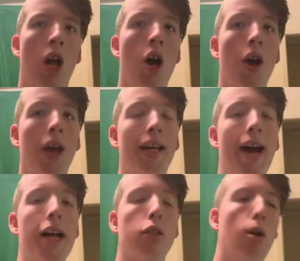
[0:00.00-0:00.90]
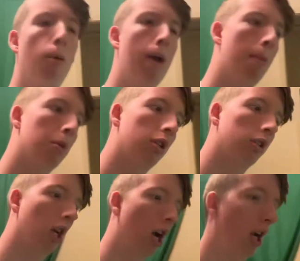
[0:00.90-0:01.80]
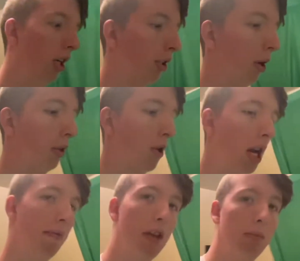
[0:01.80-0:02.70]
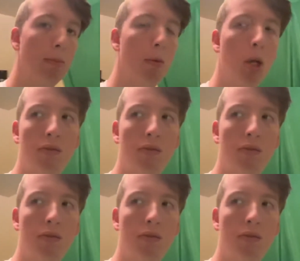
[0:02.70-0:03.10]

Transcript: Okay guys, well uh, Pablo just got here, so he's trying to fix my mom's